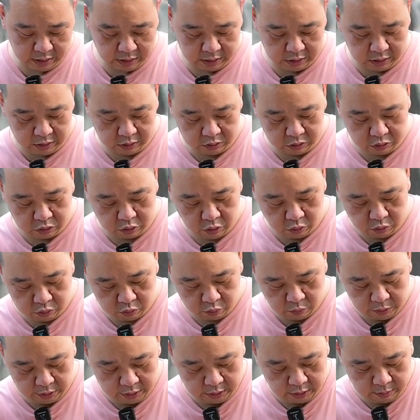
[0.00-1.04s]
you
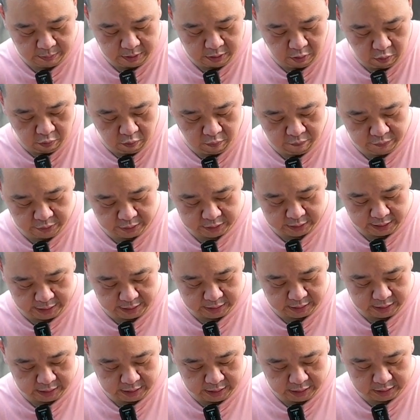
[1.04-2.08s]
don't want to be over
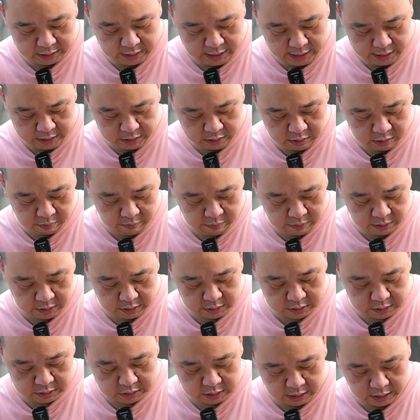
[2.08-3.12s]
tightening that
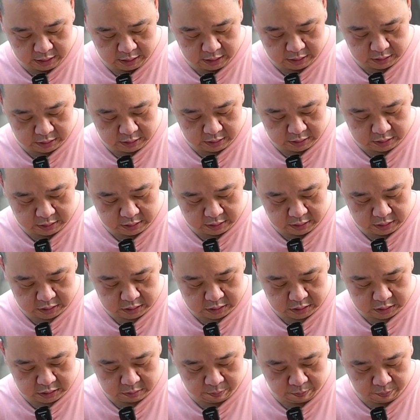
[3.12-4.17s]
because
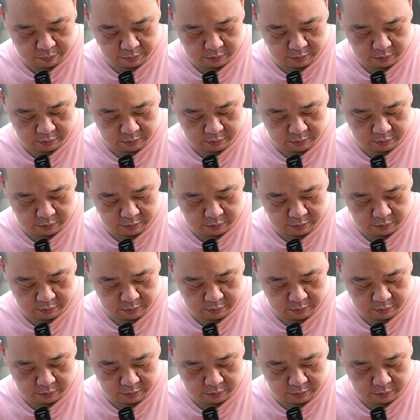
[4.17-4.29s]
there's